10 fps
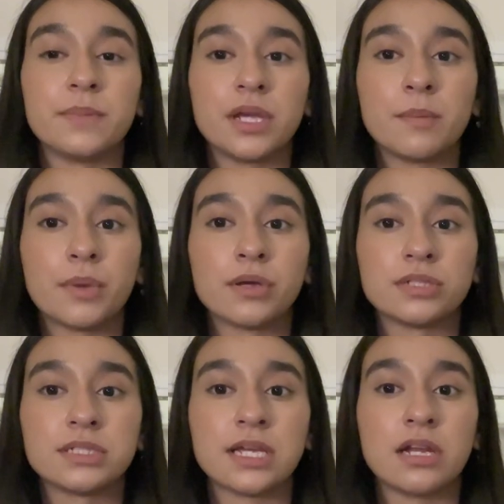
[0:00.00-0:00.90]
big brown
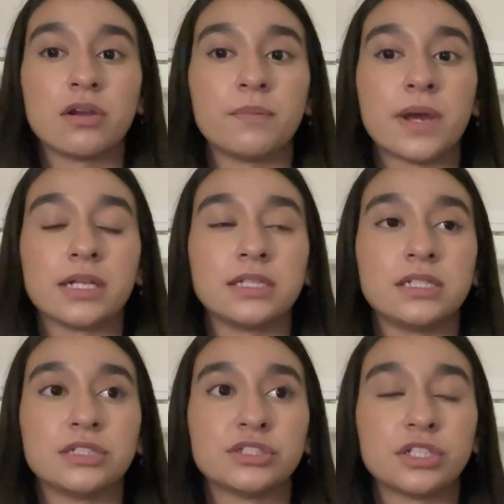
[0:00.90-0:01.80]
stain on
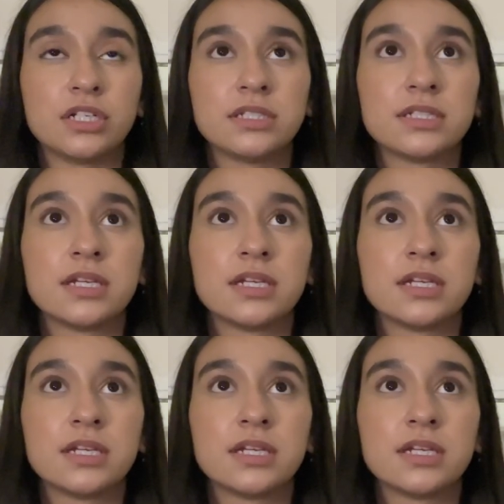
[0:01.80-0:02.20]
Madeleine's shirt.